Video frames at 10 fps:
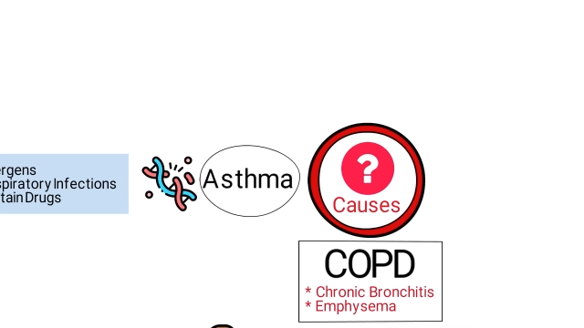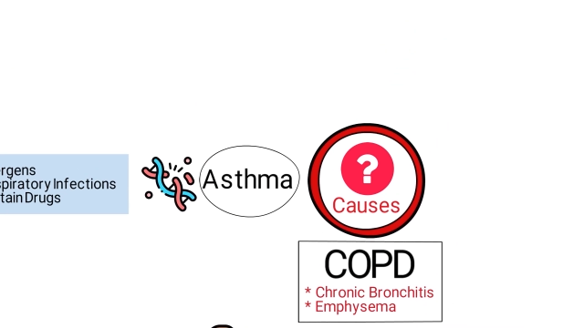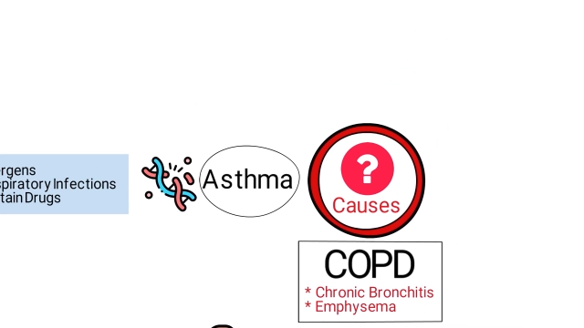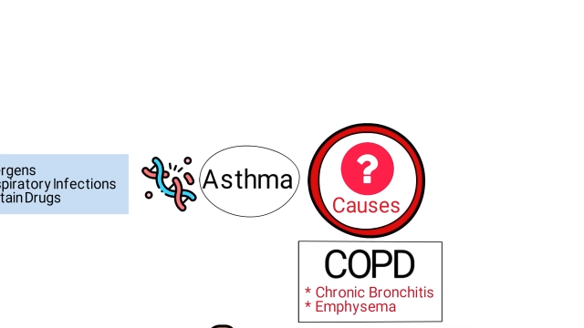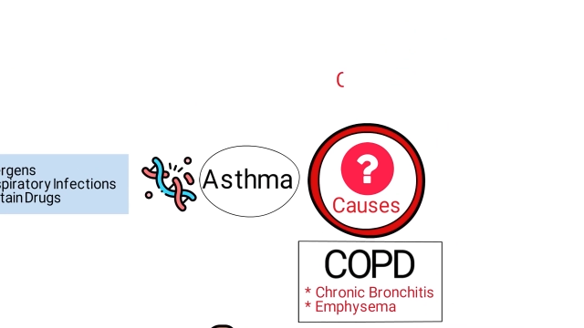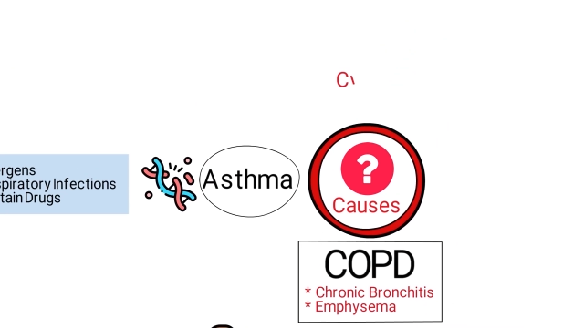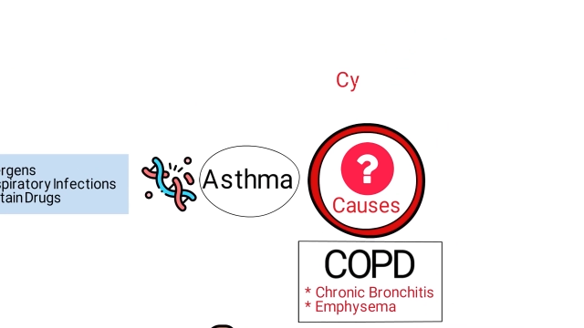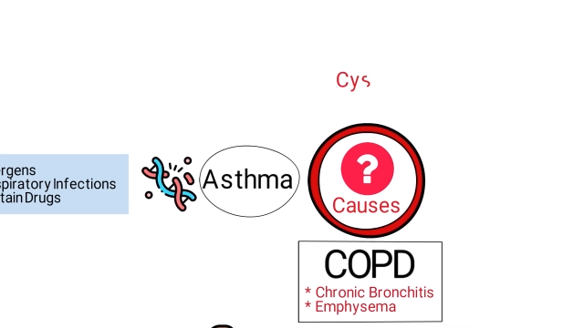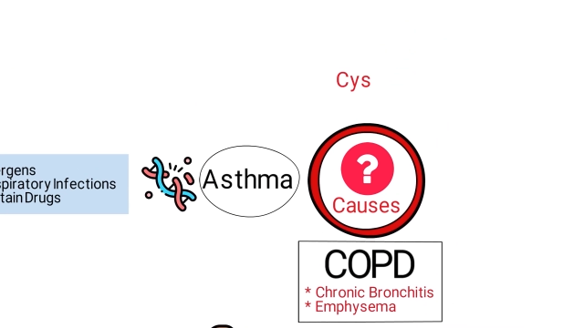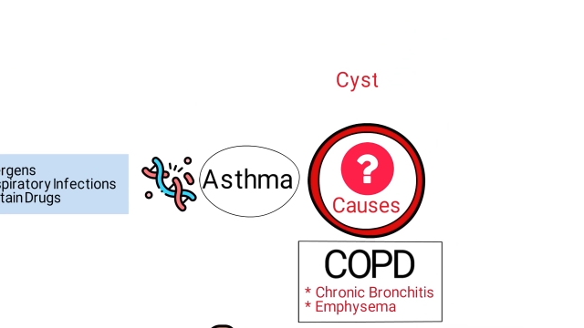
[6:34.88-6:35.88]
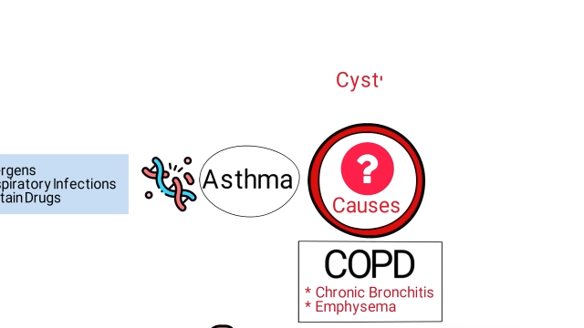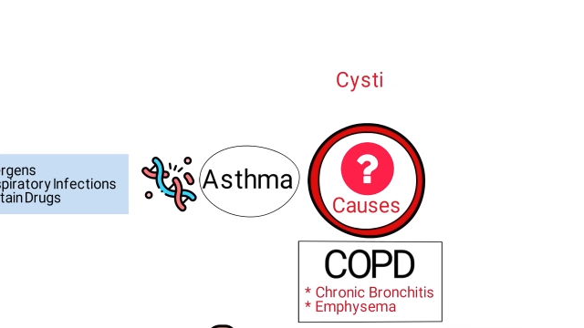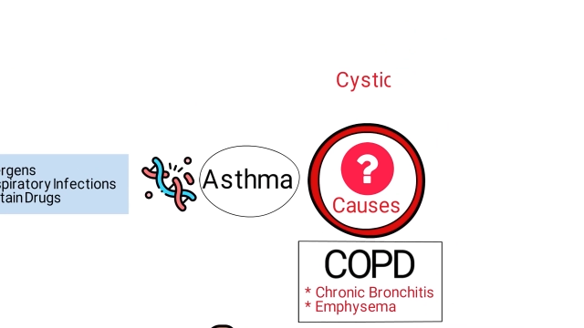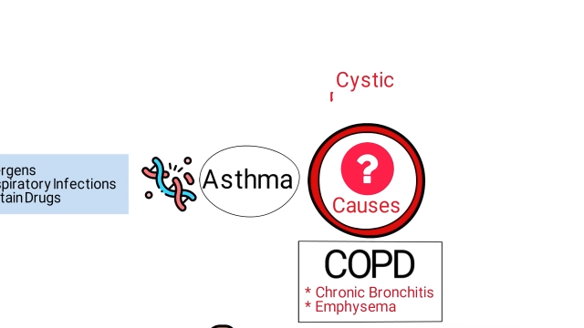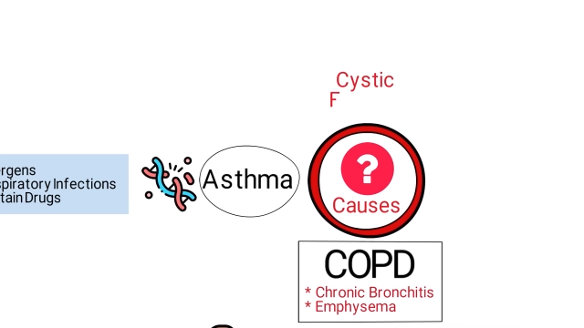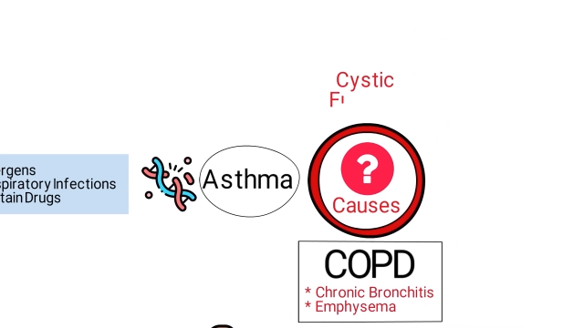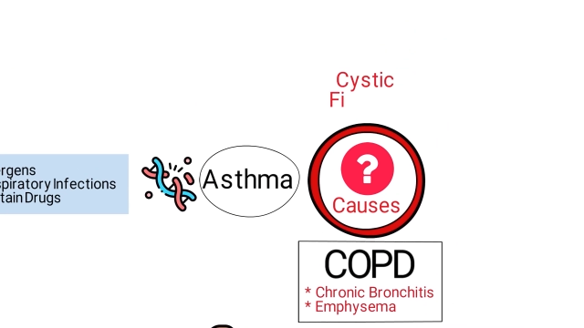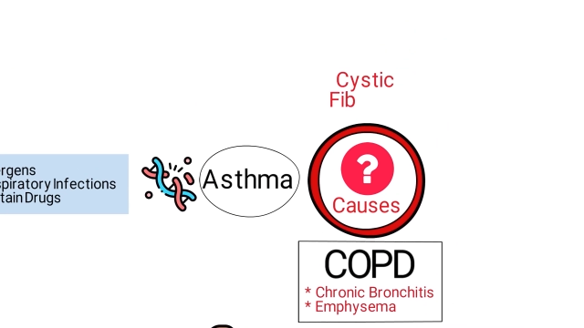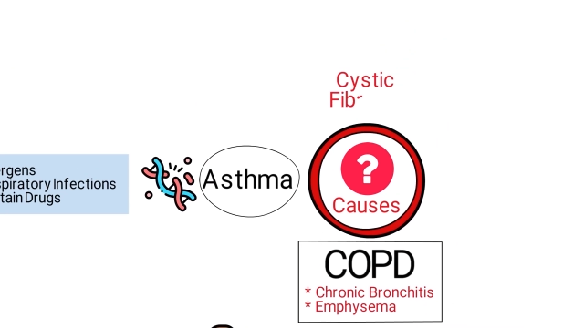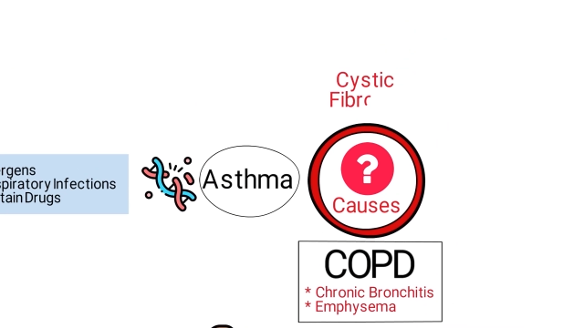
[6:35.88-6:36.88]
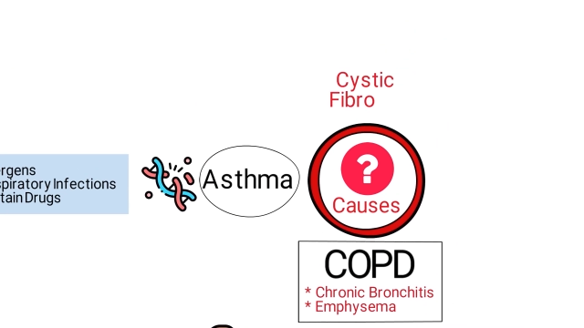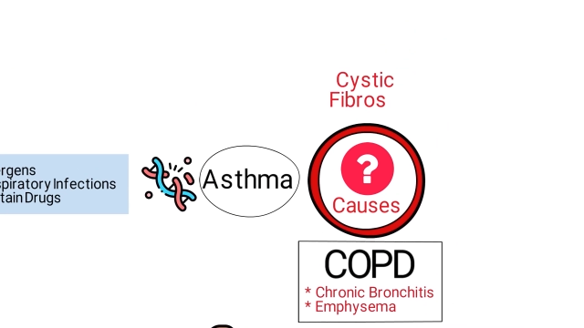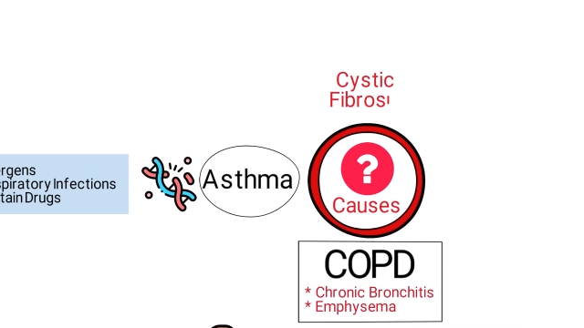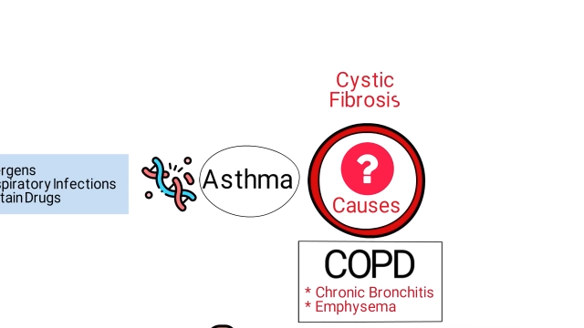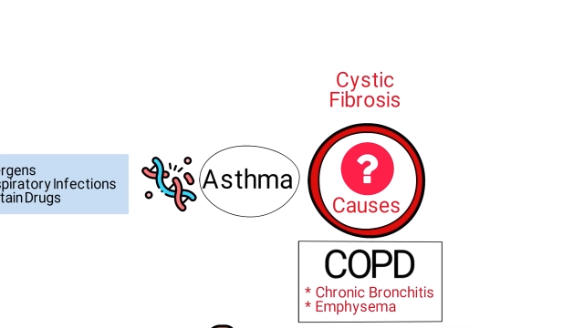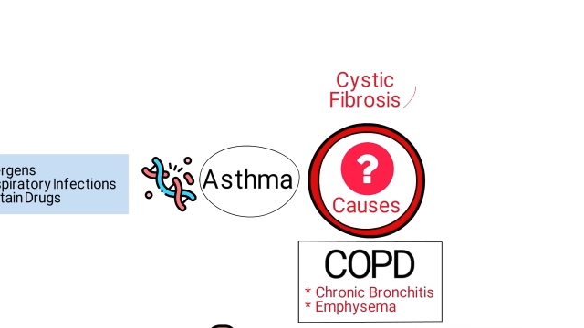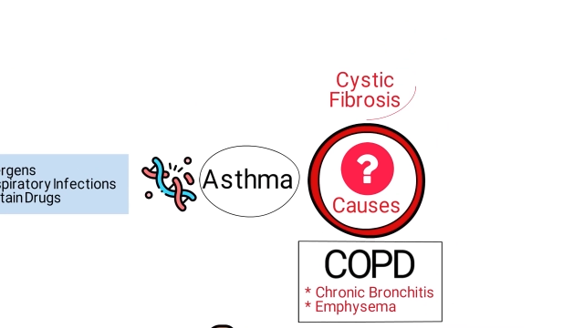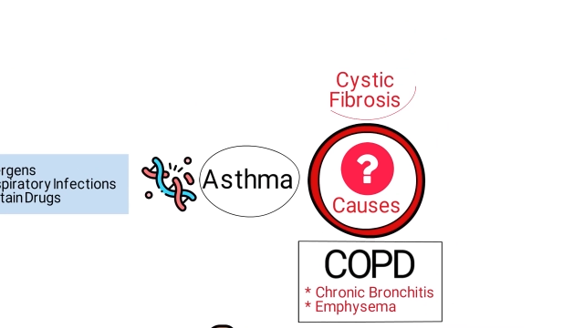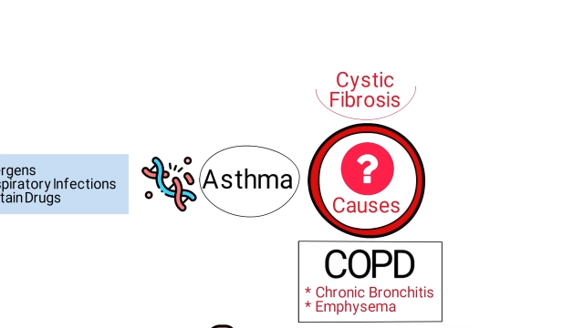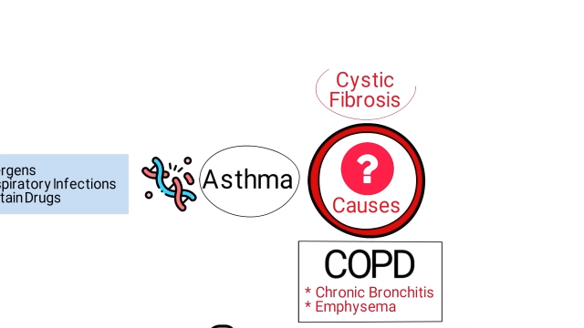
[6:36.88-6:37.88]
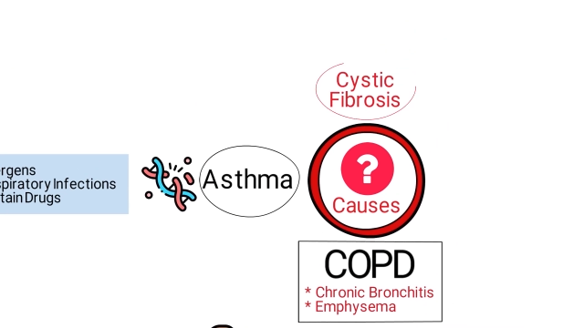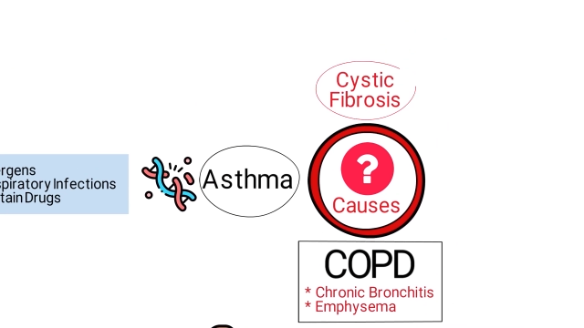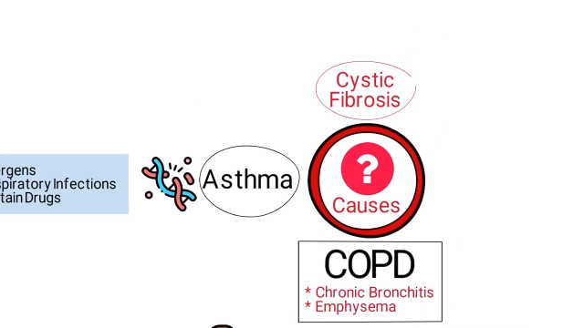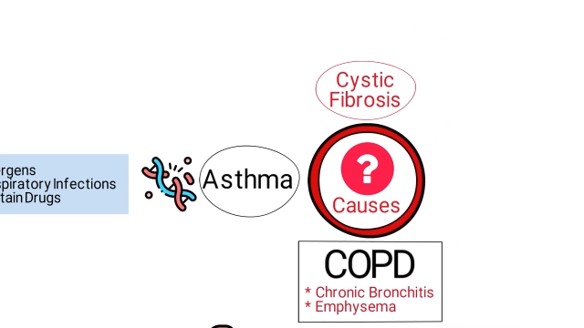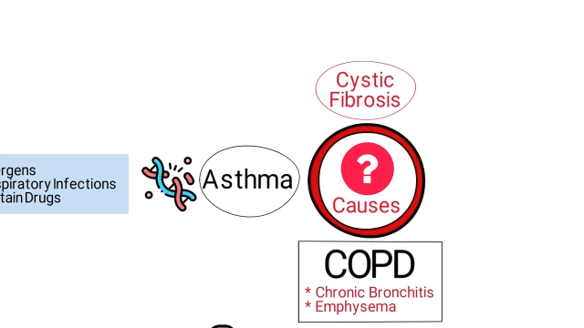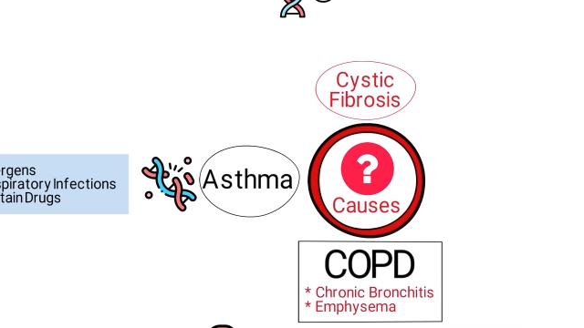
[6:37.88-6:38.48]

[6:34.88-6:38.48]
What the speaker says: (no speaker visible)